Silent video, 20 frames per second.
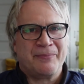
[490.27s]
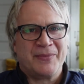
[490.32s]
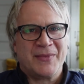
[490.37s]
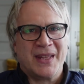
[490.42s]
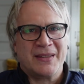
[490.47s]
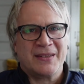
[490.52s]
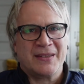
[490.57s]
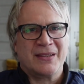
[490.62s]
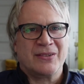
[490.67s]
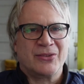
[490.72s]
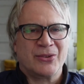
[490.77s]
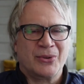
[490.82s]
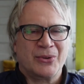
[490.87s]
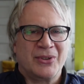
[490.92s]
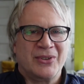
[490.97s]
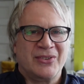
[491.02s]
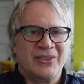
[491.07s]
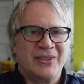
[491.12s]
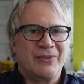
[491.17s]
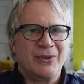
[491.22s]
then the
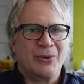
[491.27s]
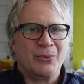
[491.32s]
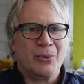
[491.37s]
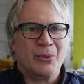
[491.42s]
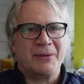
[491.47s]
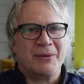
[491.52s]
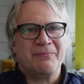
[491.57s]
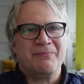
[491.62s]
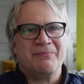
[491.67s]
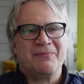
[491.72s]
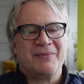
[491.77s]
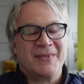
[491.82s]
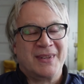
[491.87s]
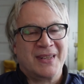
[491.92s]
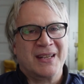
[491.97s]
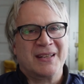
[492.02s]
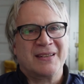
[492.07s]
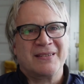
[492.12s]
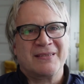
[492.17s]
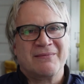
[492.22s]
Sony ZV-1,
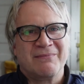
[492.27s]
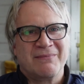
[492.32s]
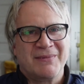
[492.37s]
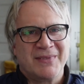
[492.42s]
again,